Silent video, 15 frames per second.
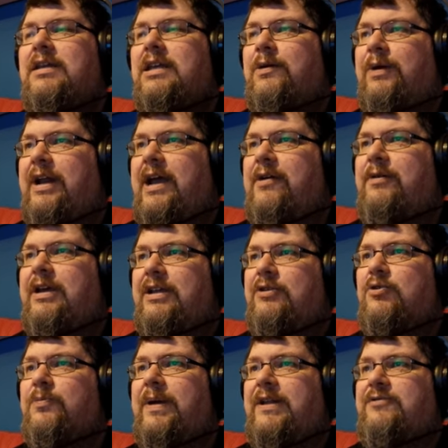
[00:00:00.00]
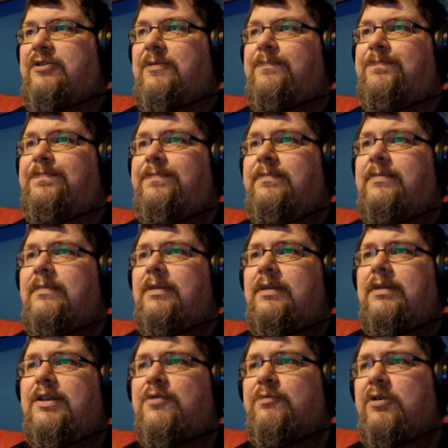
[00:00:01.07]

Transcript: You are now in your bedroom. The